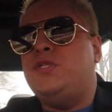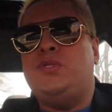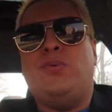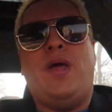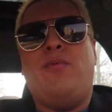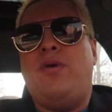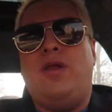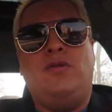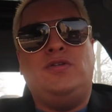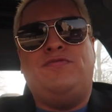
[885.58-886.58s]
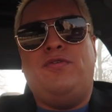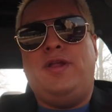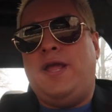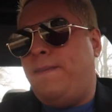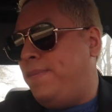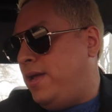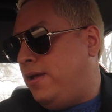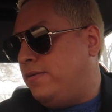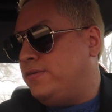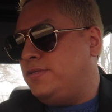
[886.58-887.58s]
Do I want to lose 48
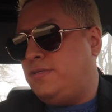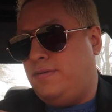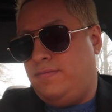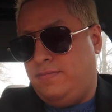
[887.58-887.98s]
pounds?